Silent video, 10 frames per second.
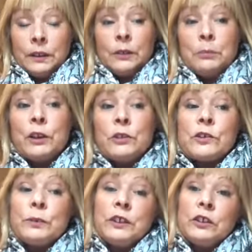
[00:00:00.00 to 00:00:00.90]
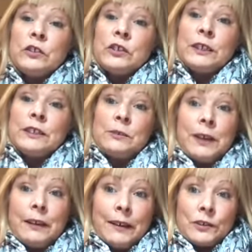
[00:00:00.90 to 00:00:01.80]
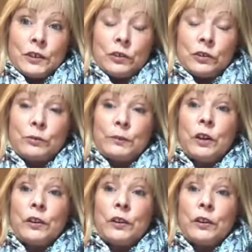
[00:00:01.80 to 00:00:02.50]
Because with utility warehouse, of course, we've got the